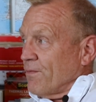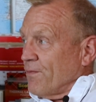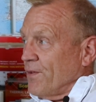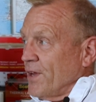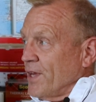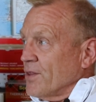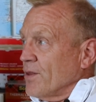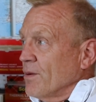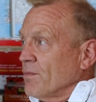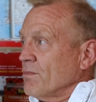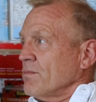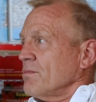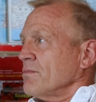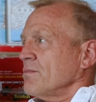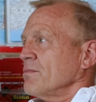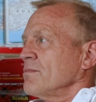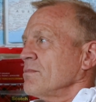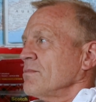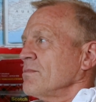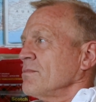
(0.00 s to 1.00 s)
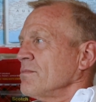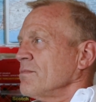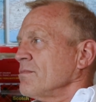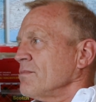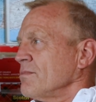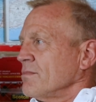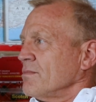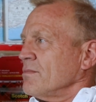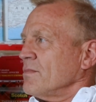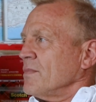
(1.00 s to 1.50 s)
Feed them
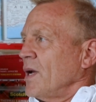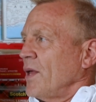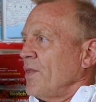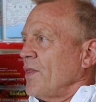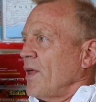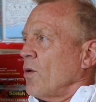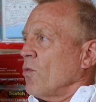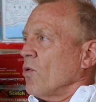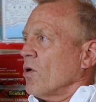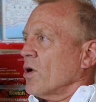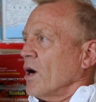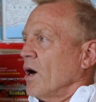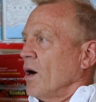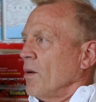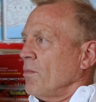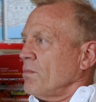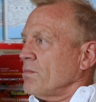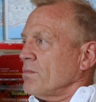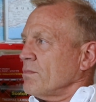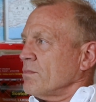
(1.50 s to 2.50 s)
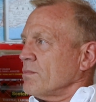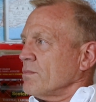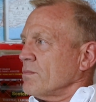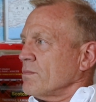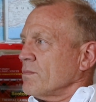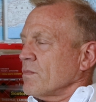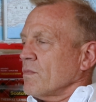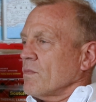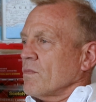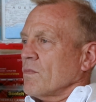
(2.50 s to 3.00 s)
and they will come.
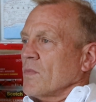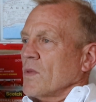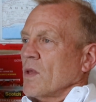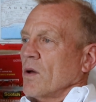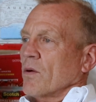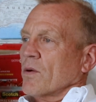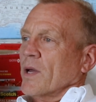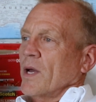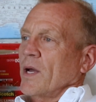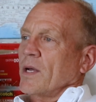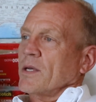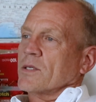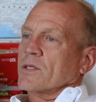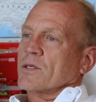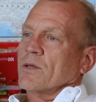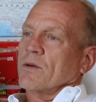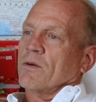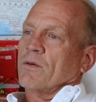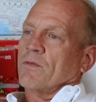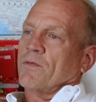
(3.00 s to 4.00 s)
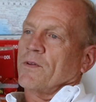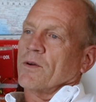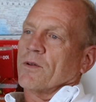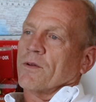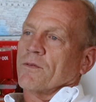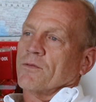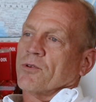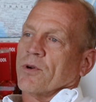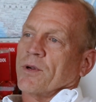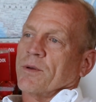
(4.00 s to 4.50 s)
Mm-hmm. Okay, so
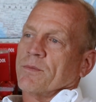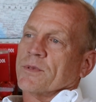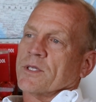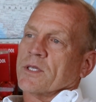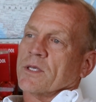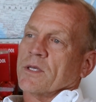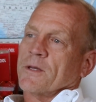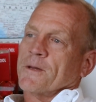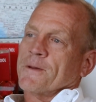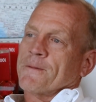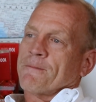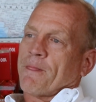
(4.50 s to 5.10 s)
Field of Dreams.